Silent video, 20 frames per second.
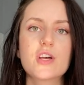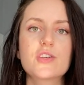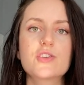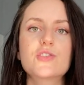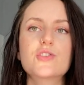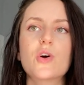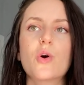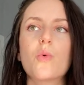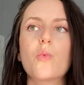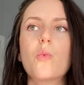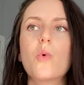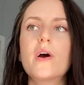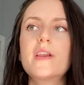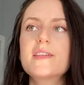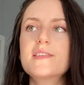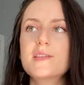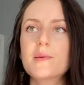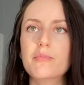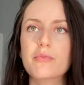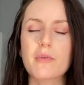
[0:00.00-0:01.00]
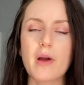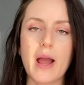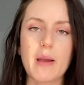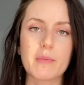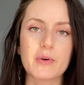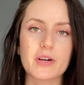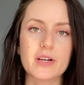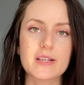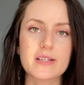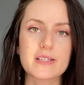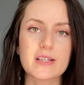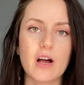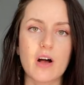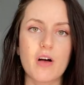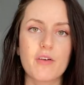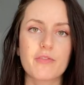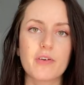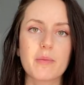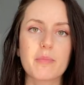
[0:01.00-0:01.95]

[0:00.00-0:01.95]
So, what is a primary self?